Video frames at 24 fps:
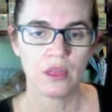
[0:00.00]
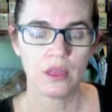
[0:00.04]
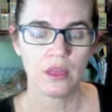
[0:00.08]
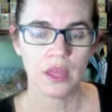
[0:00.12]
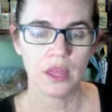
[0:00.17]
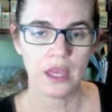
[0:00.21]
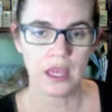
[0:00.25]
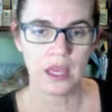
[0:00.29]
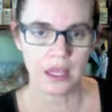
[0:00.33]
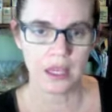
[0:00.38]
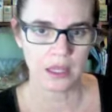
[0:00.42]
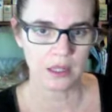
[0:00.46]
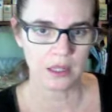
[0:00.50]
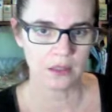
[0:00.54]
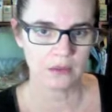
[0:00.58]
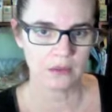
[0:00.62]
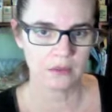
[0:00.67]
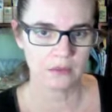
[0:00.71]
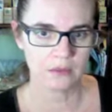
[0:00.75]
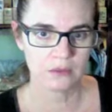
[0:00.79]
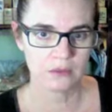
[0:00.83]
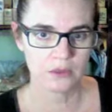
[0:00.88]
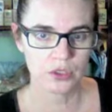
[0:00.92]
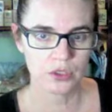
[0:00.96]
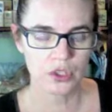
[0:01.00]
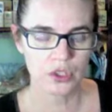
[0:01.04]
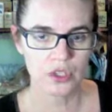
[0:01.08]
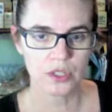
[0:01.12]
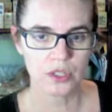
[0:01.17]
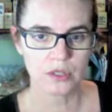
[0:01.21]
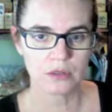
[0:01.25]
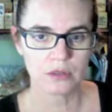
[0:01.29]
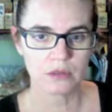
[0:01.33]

ink, just